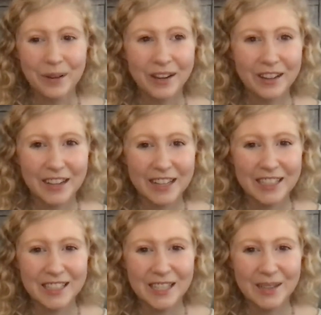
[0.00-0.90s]
Mercury
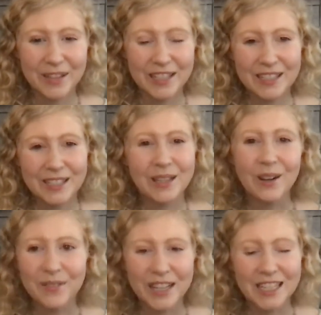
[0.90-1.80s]
Cazimi,
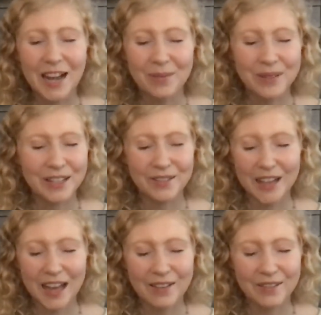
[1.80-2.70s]
so much happening. We
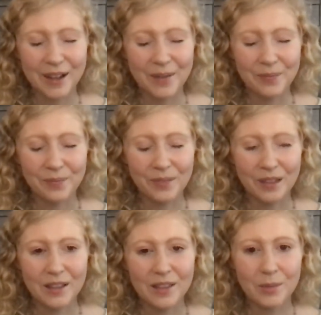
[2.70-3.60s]
have um,
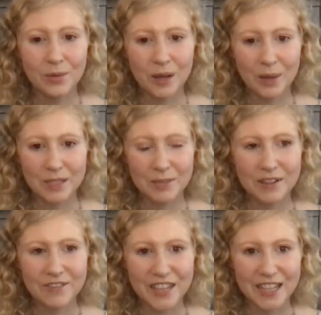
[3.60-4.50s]
the moon comes to
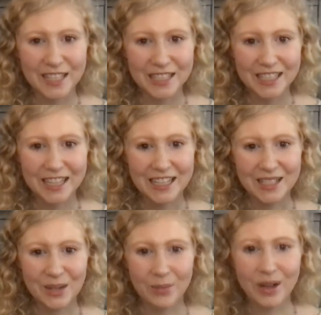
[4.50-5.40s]
meet Venus.
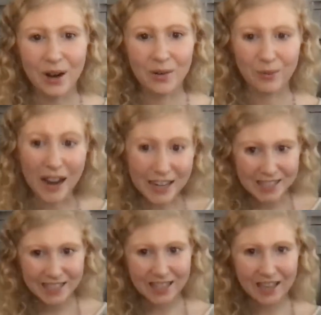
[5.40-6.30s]
So we are
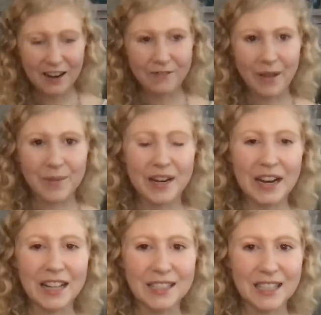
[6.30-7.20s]
rising in our feminine
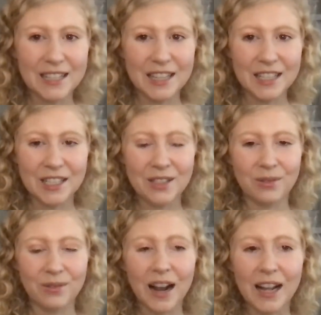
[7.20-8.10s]
essence as she's
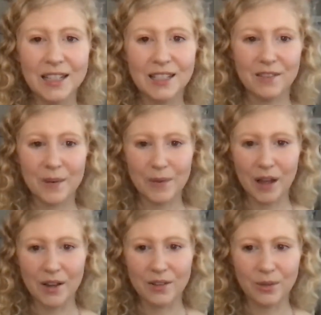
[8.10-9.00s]
rising from the
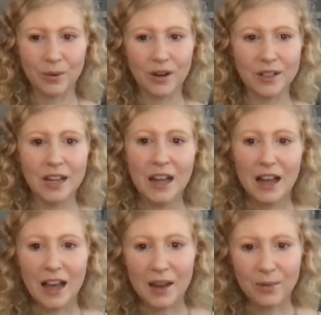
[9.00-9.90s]
underworld,
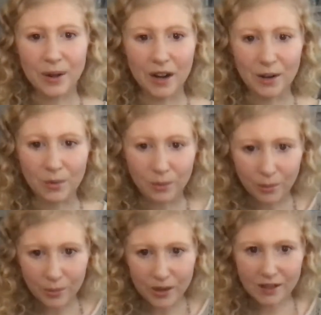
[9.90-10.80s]
and we are
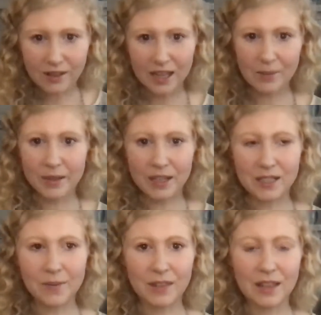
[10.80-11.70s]
reclaiming
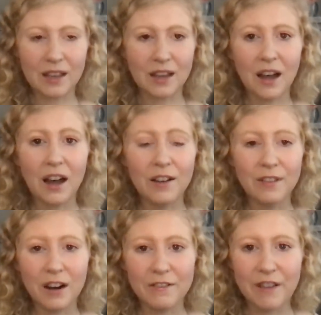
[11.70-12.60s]
something of
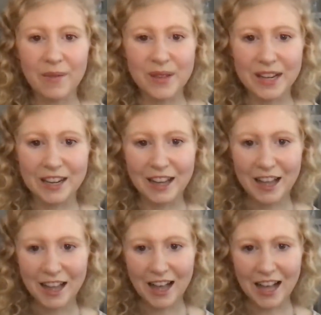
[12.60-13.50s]
our feminine
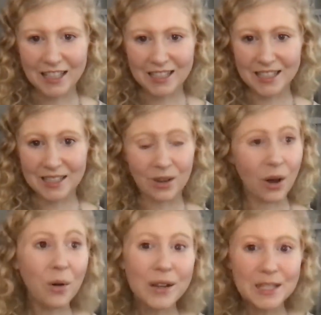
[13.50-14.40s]
essence that's
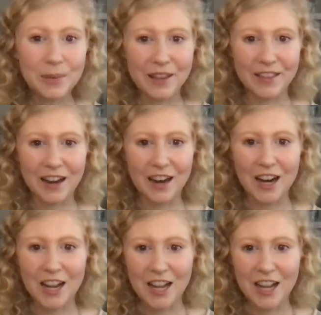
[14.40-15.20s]
always been there